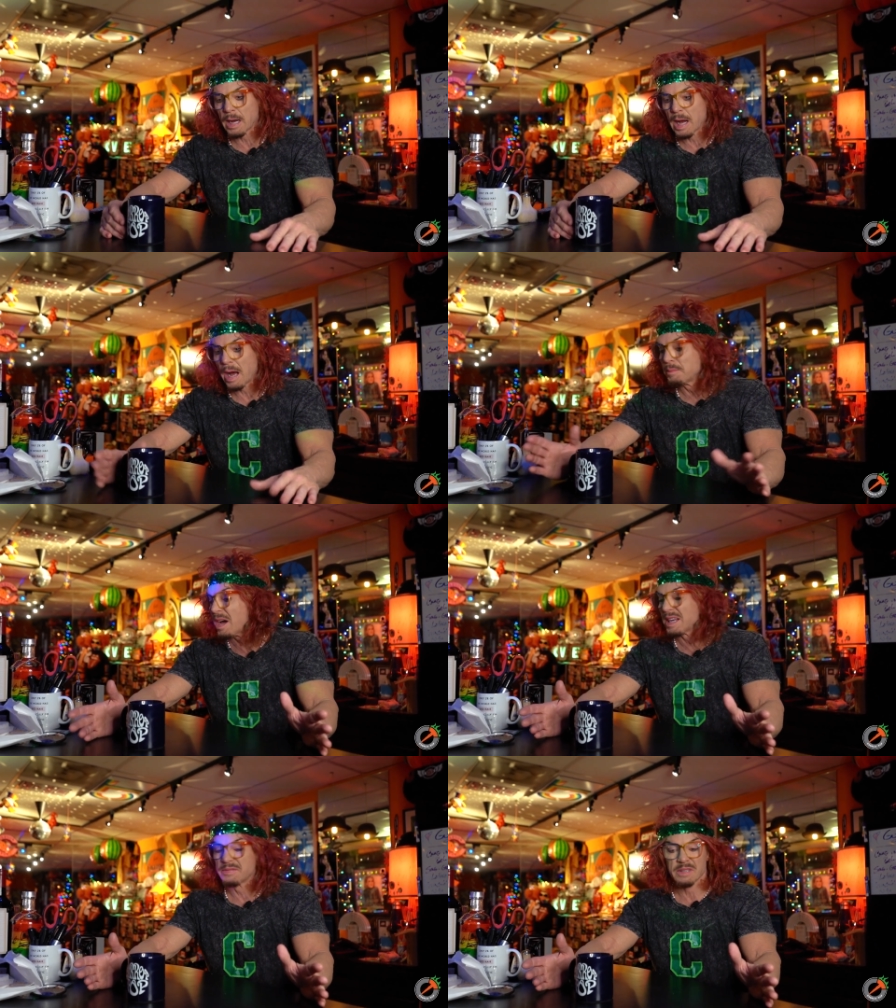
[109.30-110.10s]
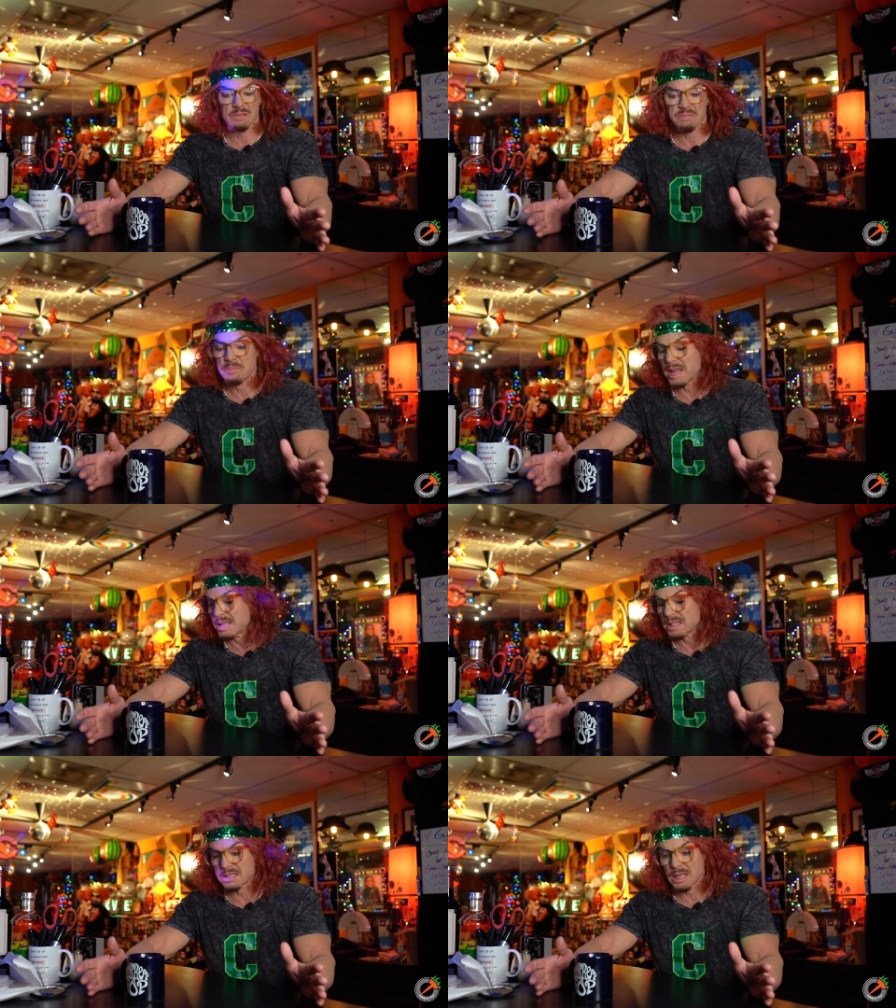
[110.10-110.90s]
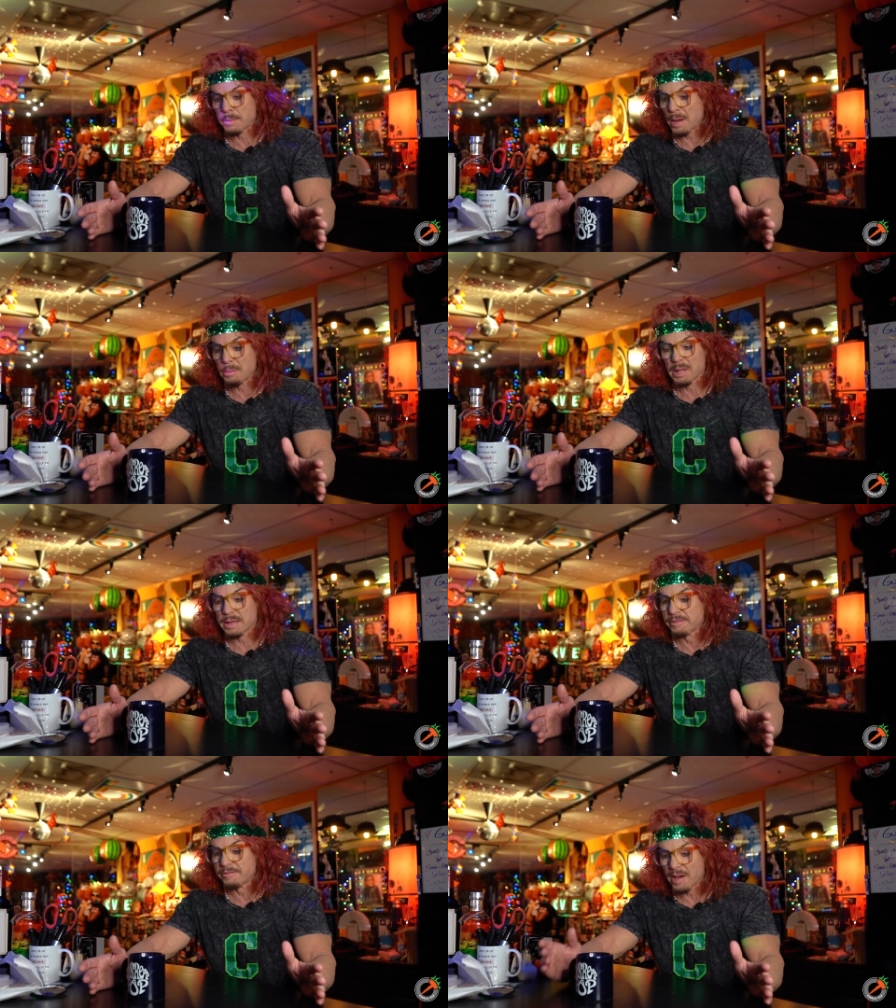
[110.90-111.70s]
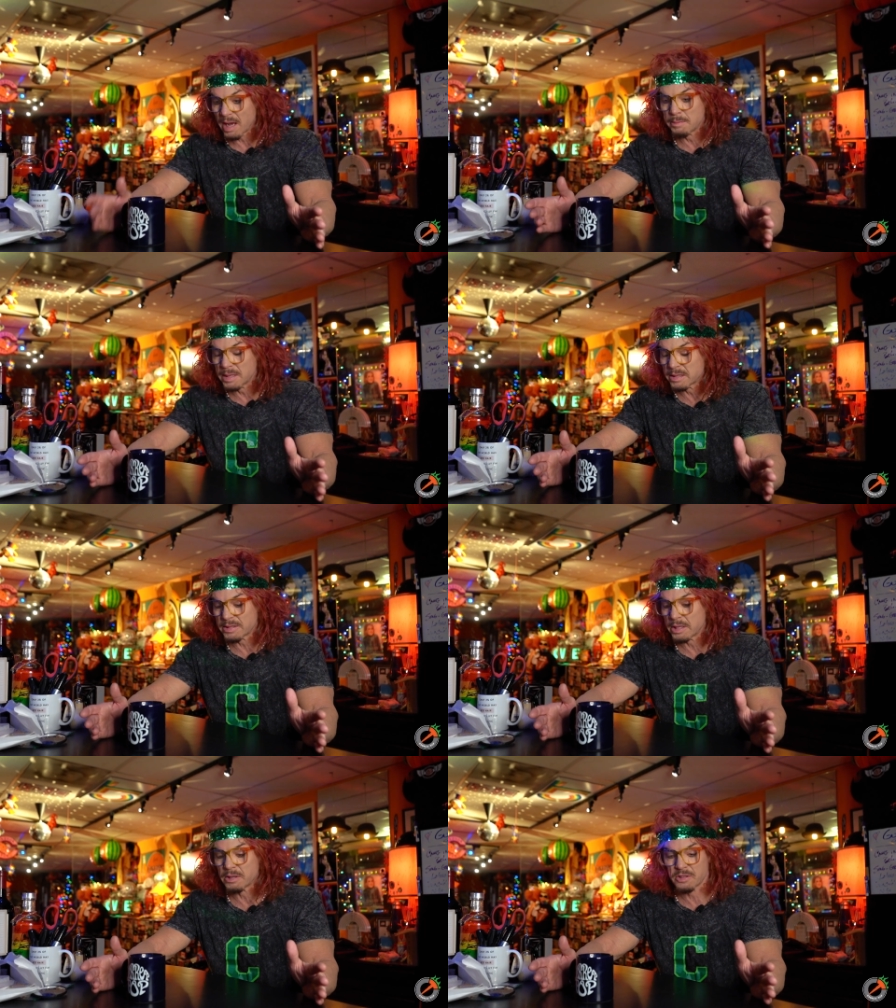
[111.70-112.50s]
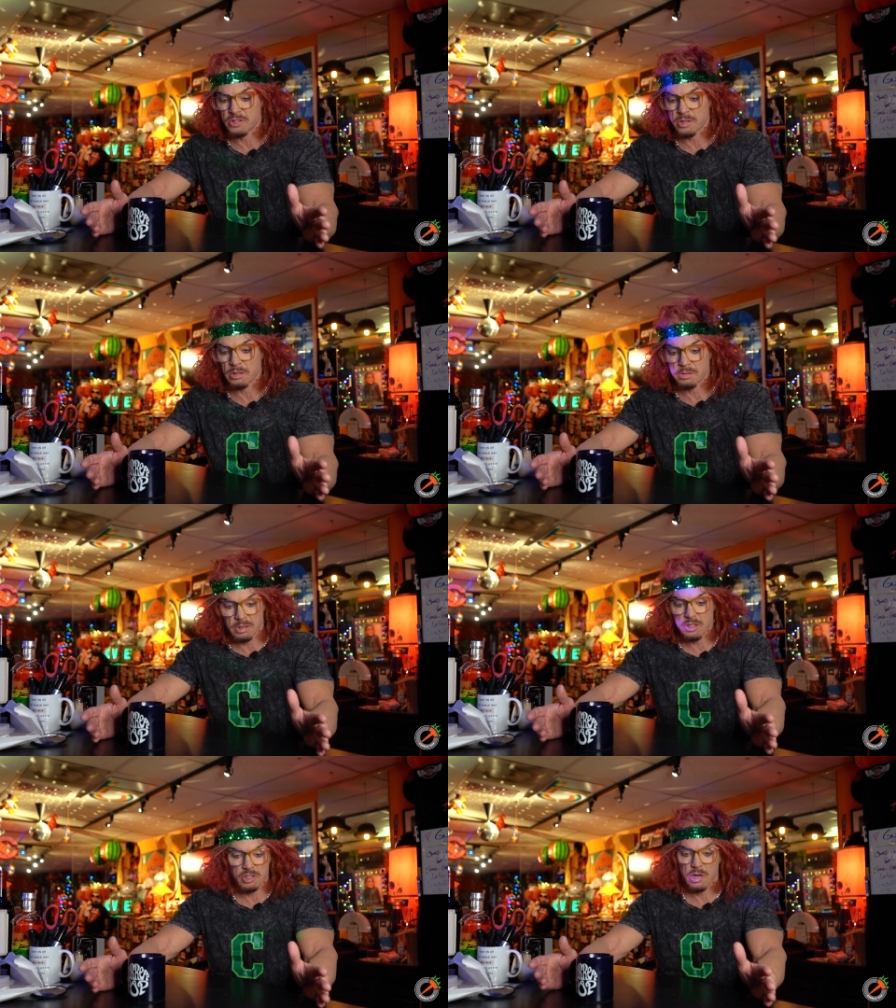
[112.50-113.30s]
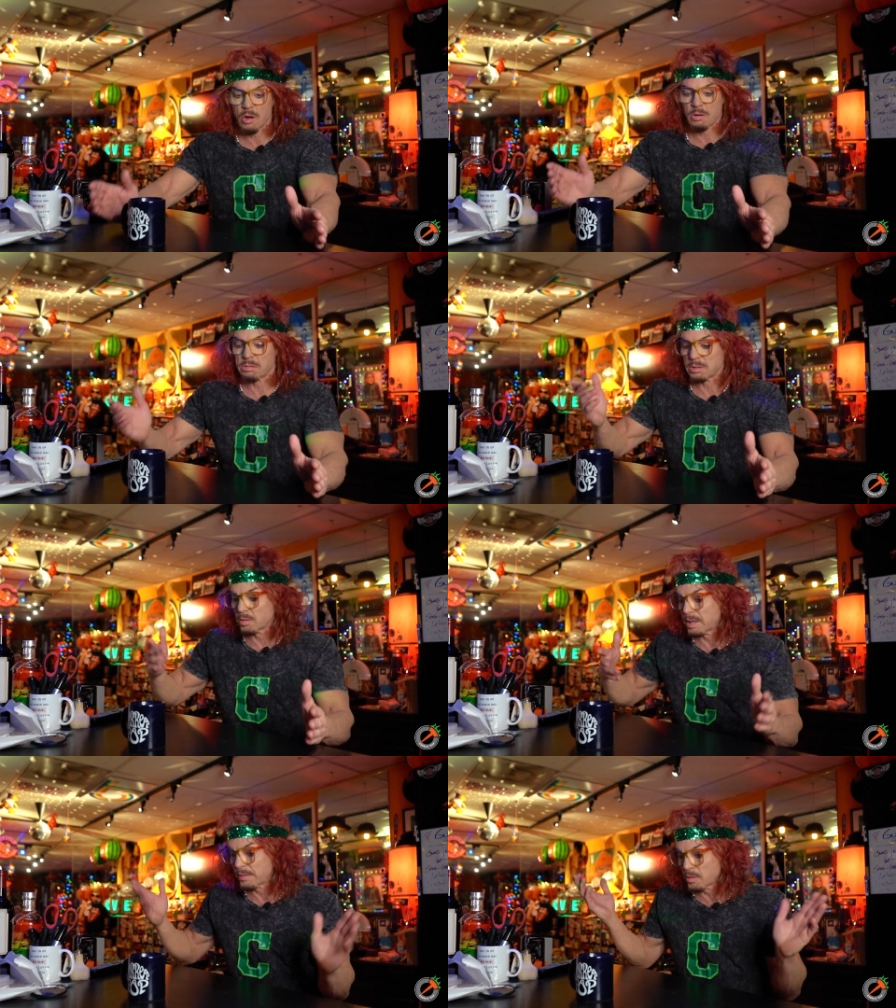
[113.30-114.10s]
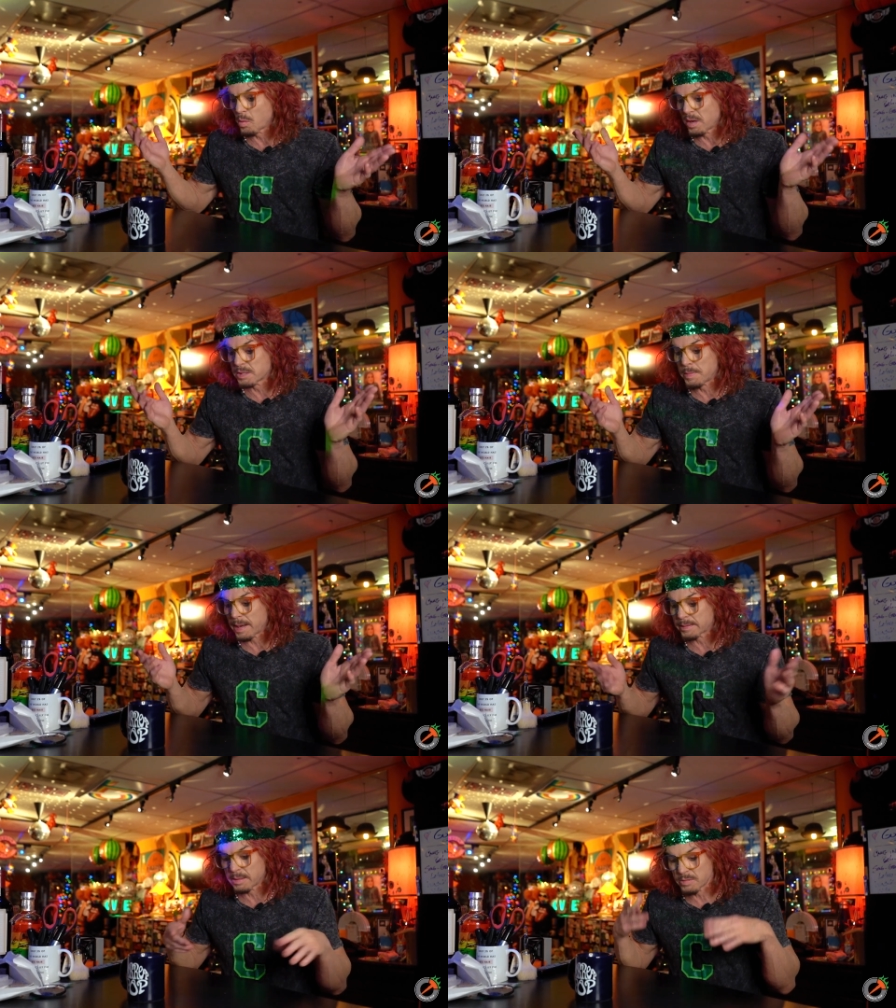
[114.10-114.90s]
I'm not even making this up. I'm like five minutes into the sh the show or whatever it was back then.